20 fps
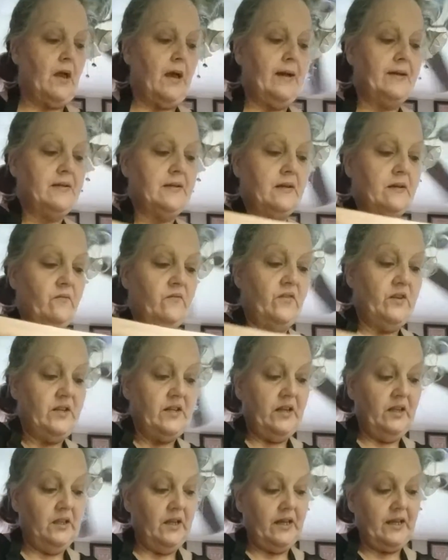I did a
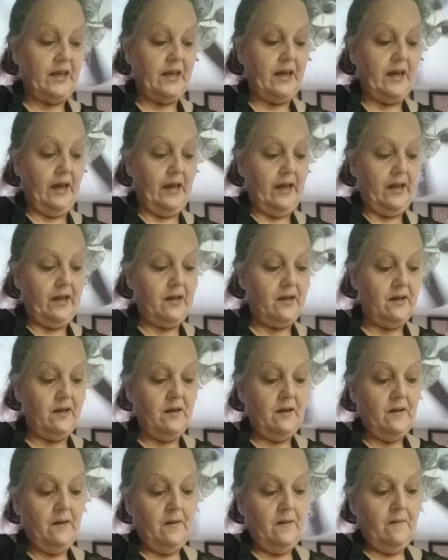vanilla cake,
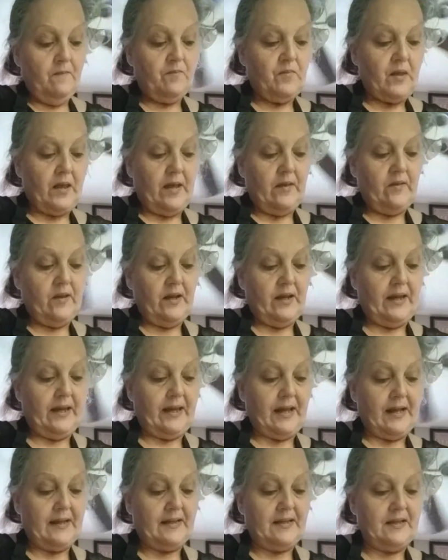and then I
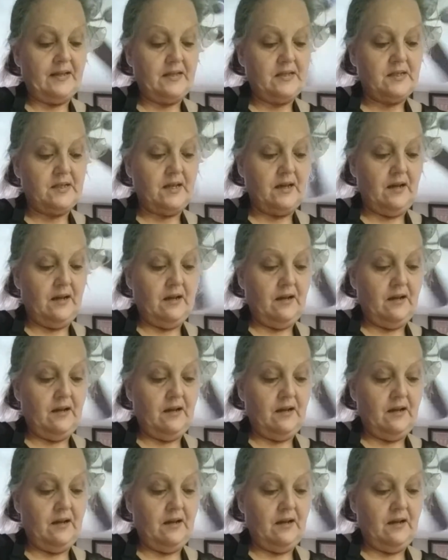got this